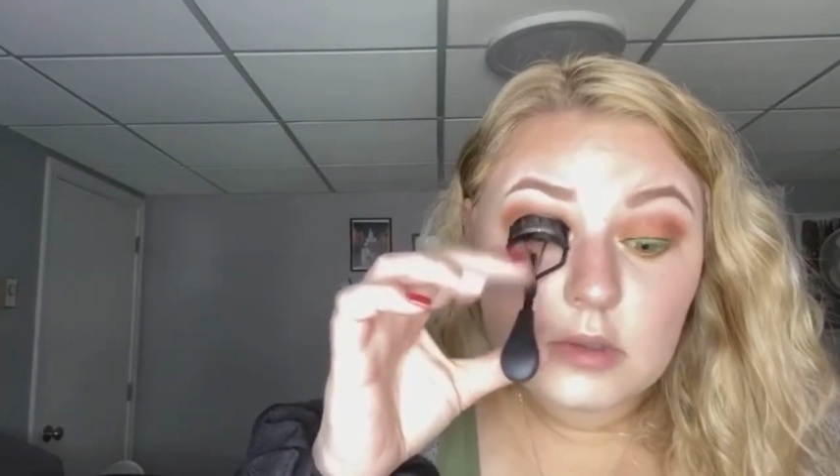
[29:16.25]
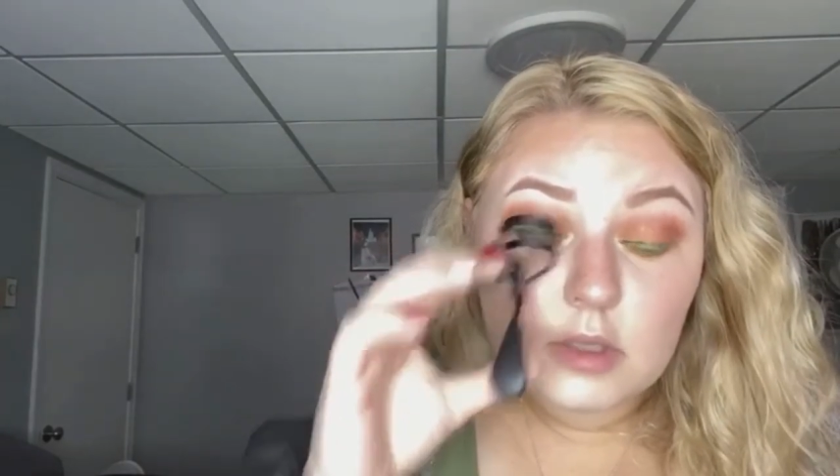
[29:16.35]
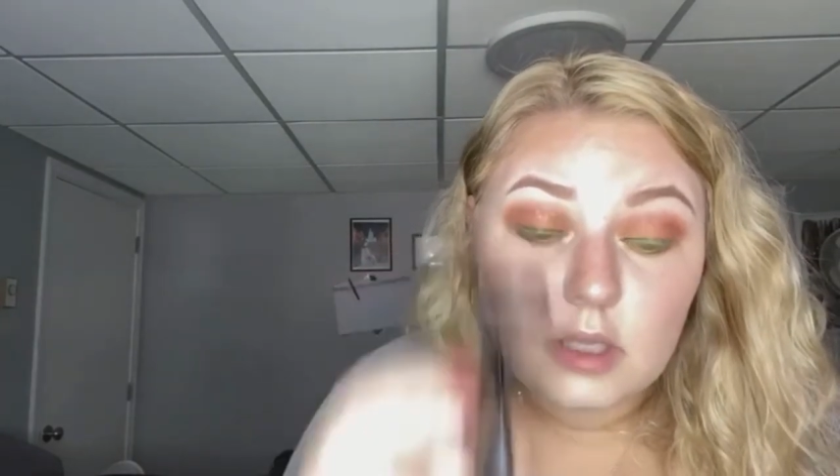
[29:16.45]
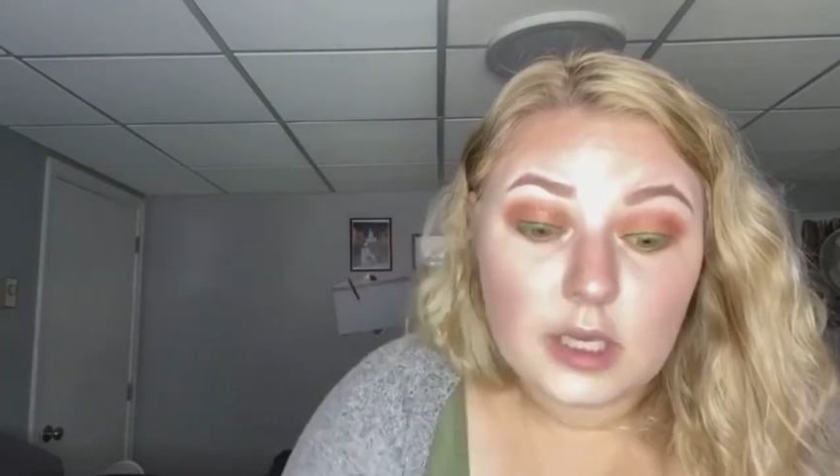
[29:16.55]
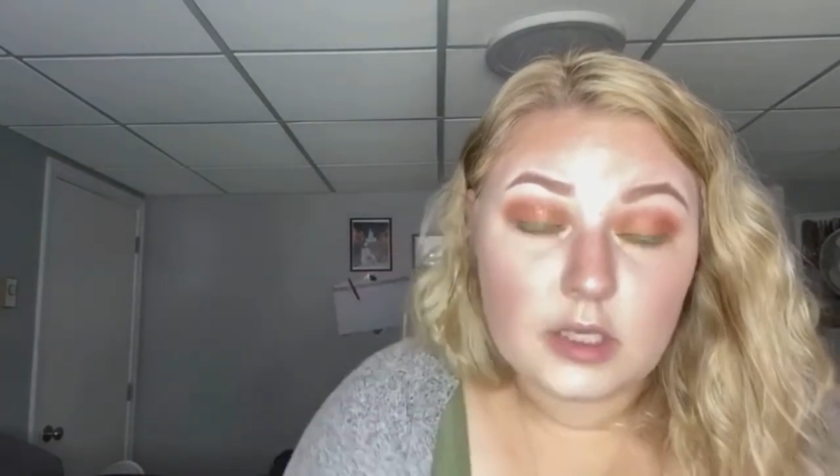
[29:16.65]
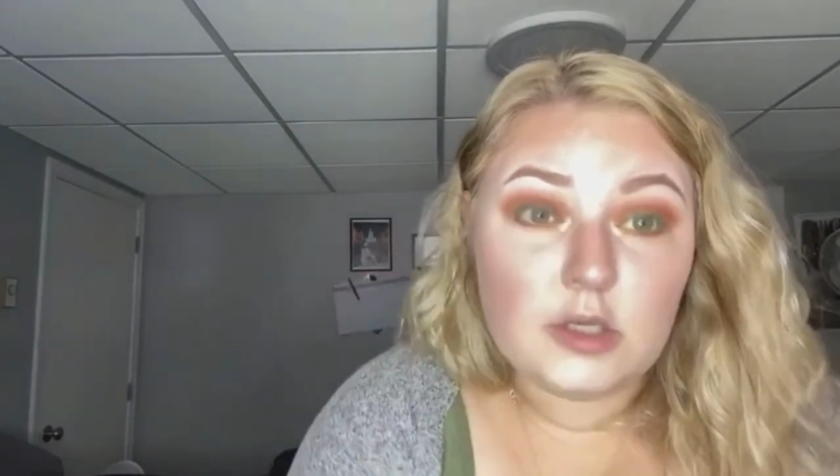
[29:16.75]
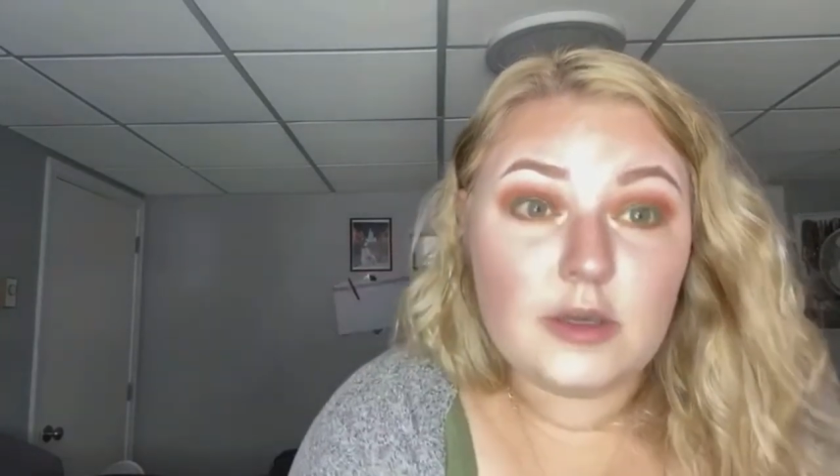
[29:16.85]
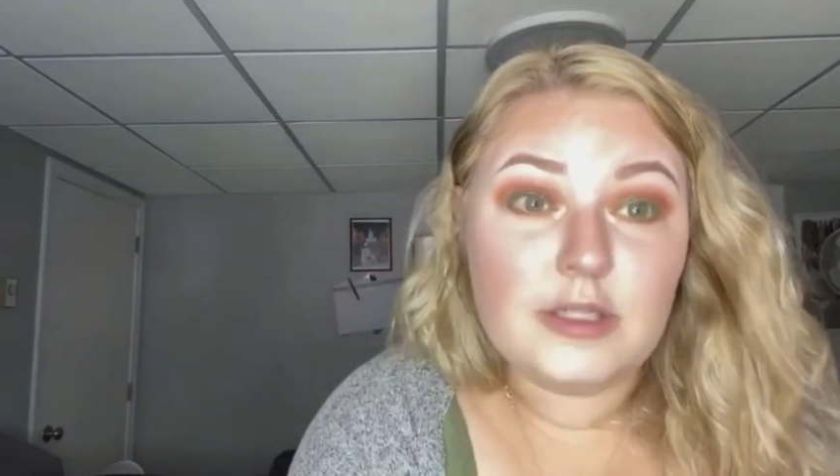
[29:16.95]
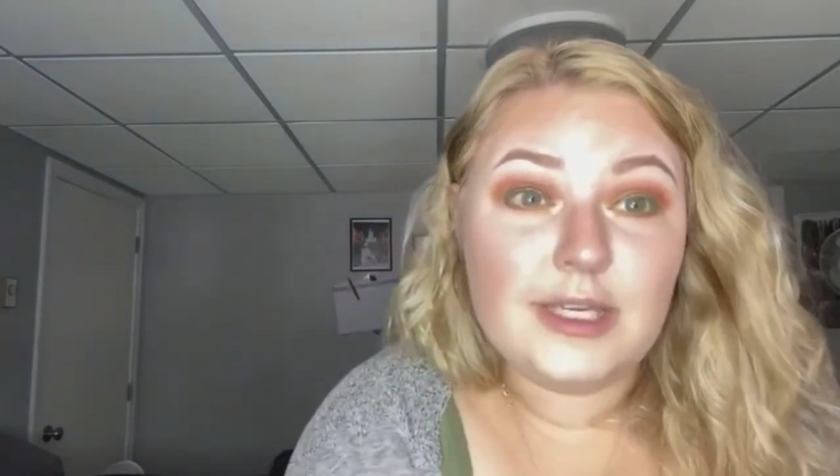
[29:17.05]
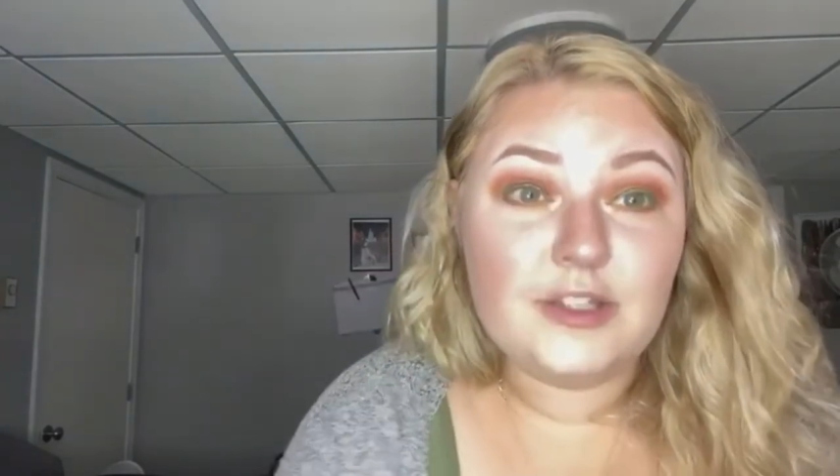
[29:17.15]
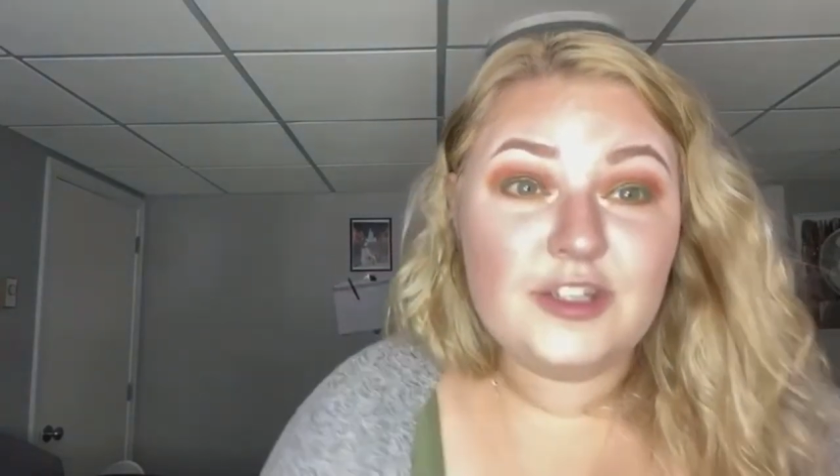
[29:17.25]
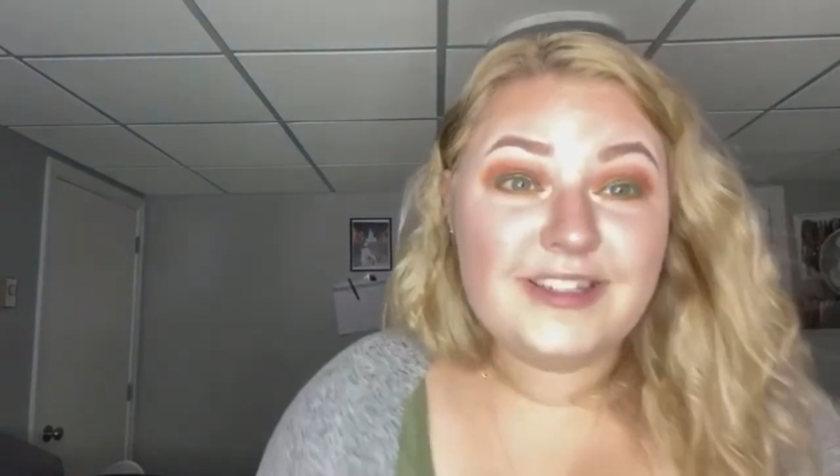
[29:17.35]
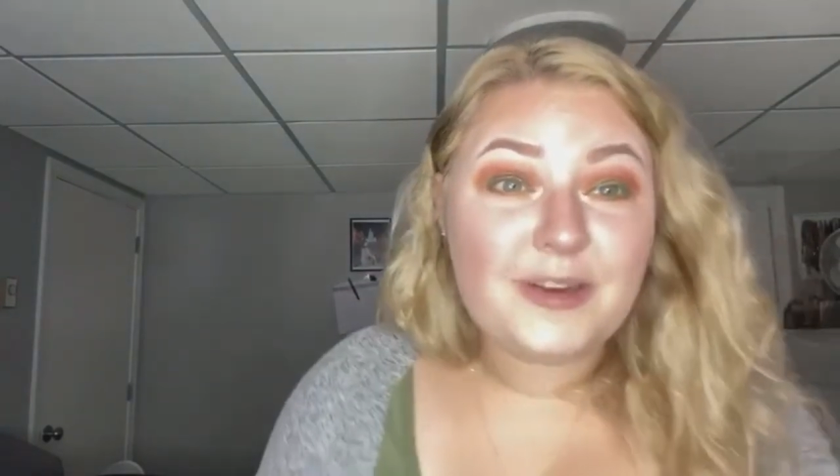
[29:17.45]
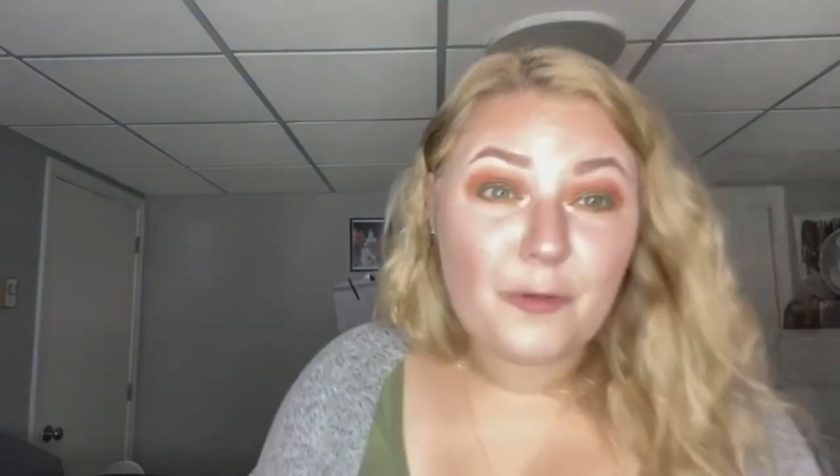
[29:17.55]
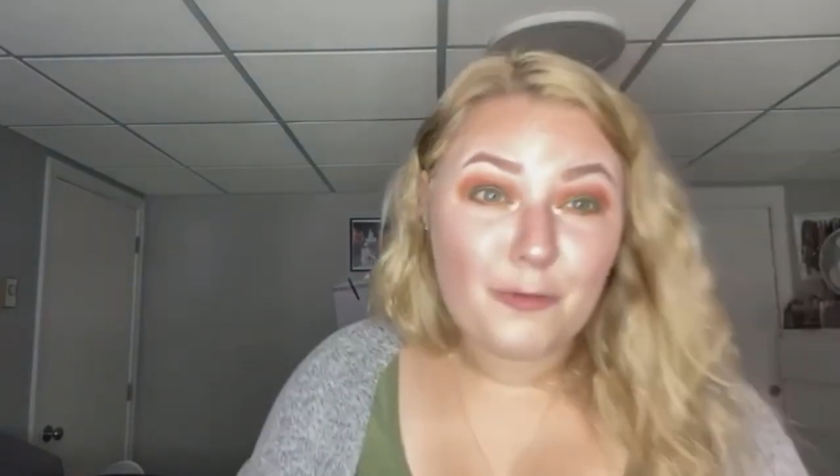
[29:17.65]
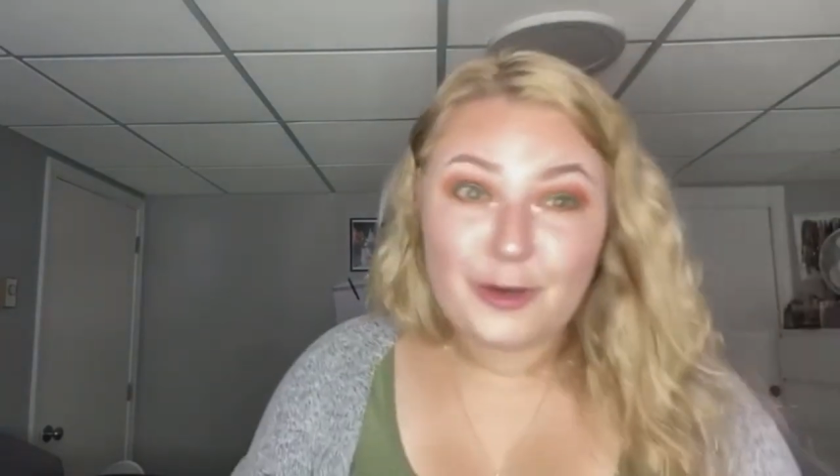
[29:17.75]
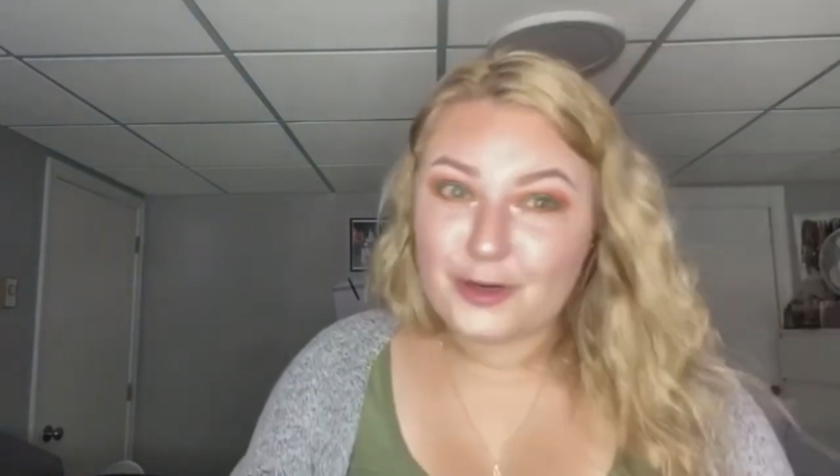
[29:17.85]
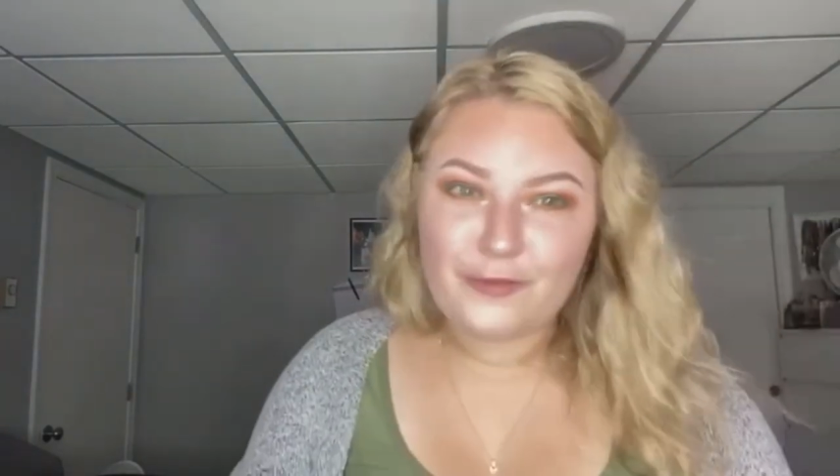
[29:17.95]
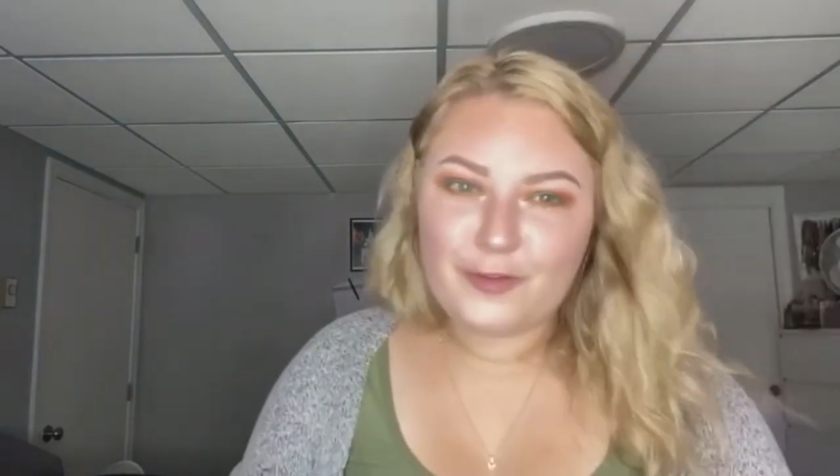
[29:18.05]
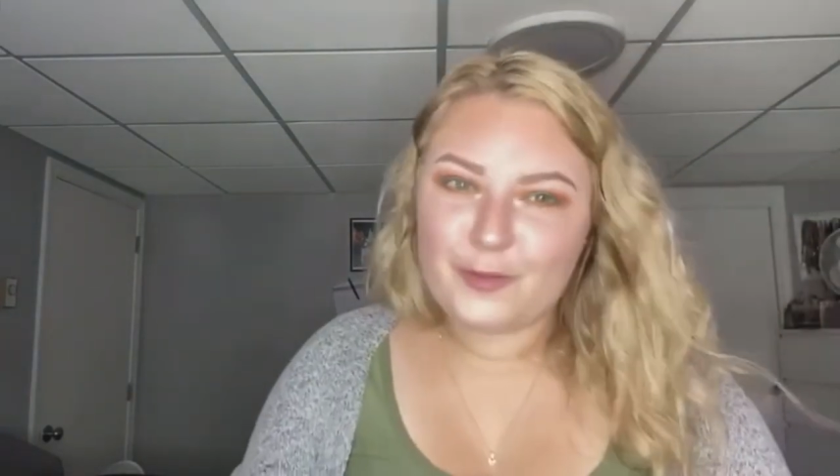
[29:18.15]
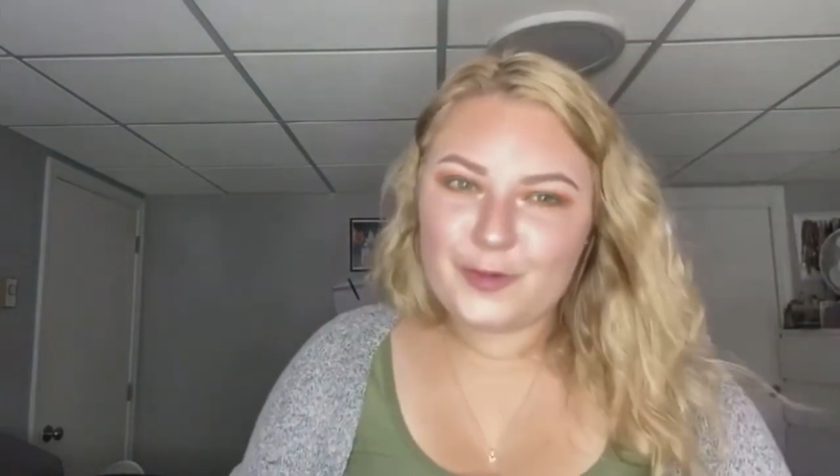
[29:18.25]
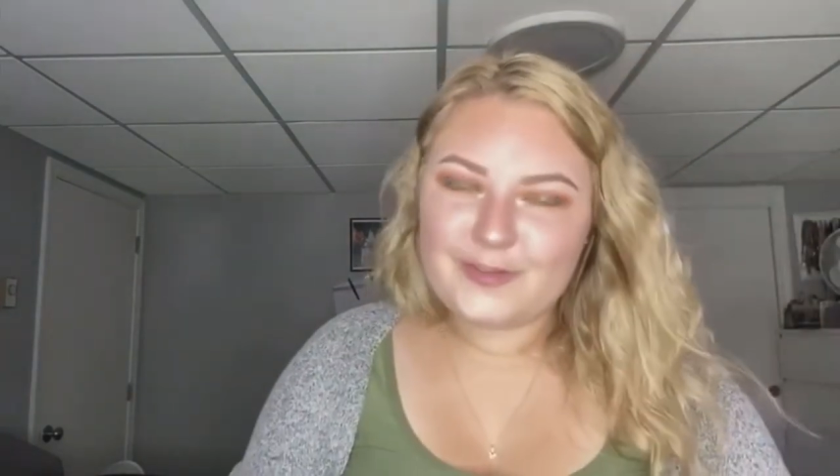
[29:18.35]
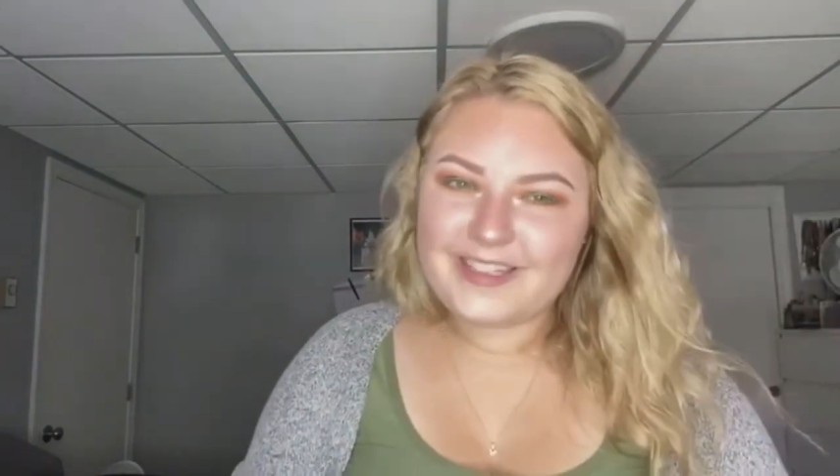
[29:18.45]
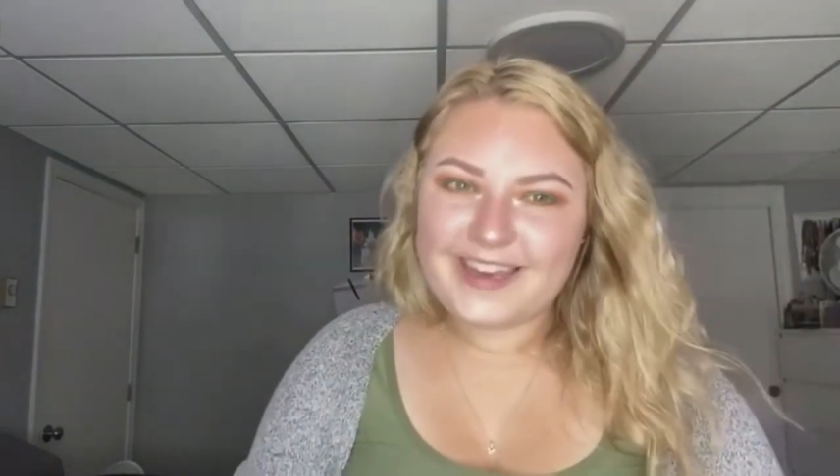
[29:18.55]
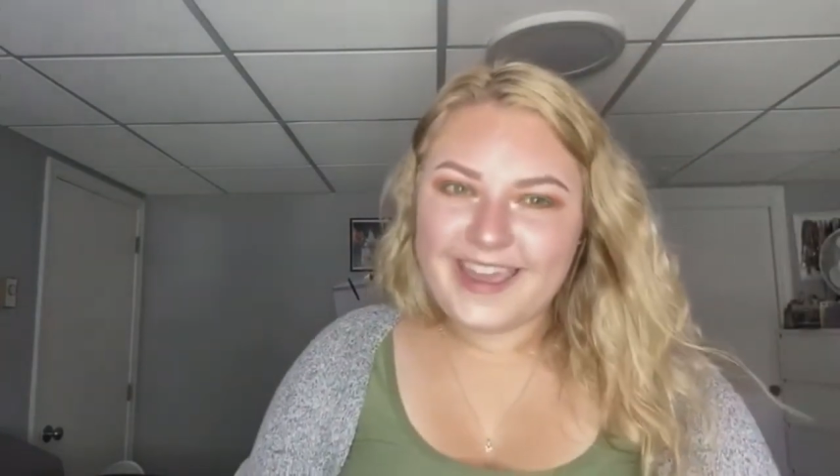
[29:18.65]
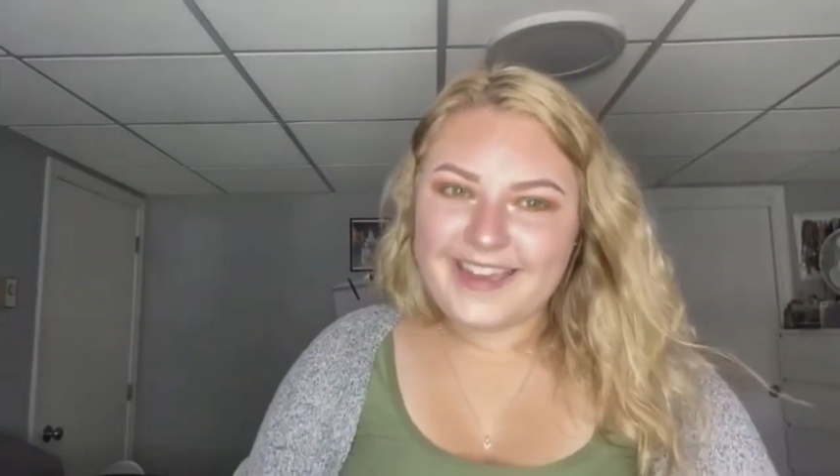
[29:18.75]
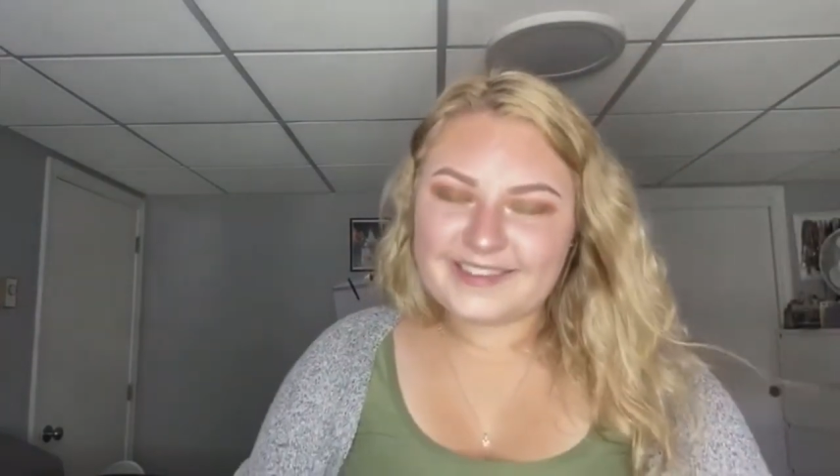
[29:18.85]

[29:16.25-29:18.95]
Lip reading: Yeah, you can tell she's in a wonderful mood today.